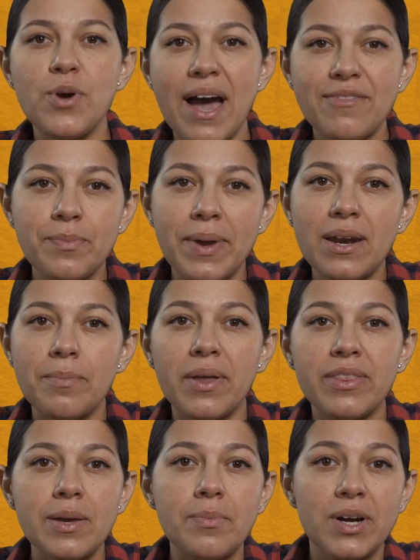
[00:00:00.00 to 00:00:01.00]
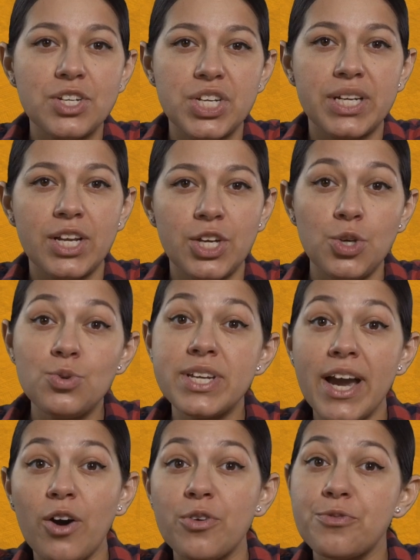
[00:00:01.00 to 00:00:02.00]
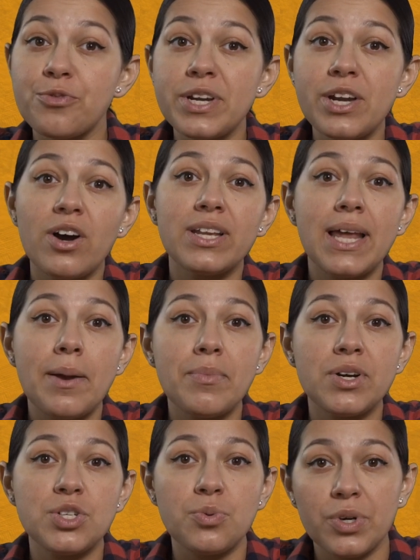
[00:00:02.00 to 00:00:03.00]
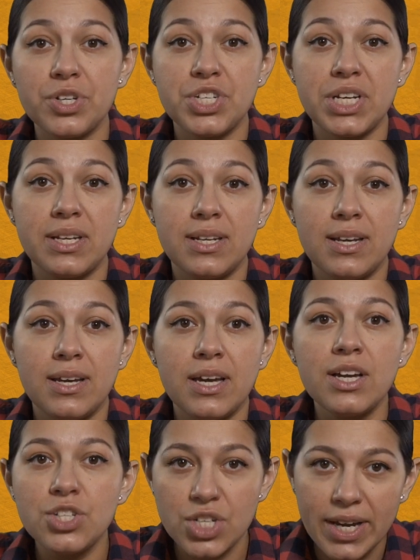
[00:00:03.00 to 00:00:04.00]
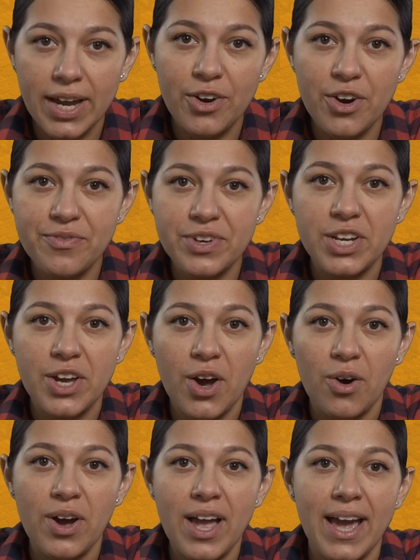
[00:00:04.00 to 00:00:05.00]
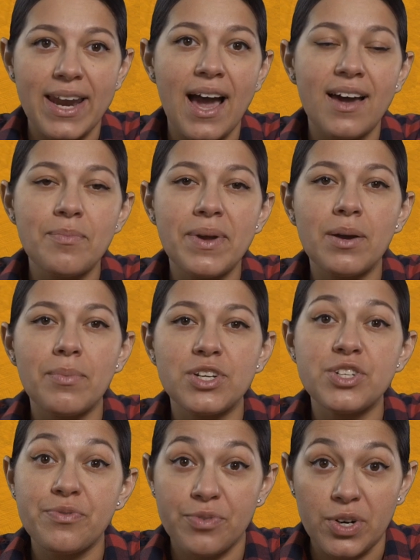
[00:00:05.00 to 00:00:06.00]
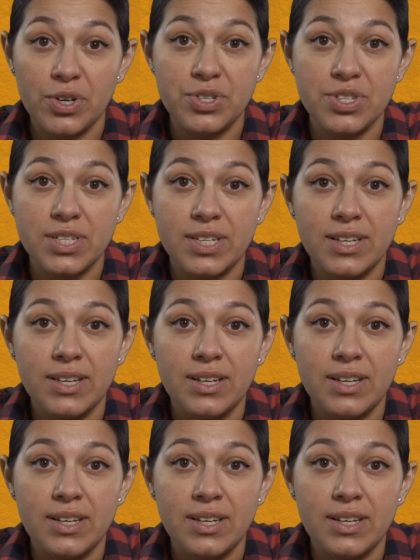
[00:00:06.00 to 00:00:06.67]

you haven't made a monthly budget using our free online budget worksheet, check out our video on how to make a budget first.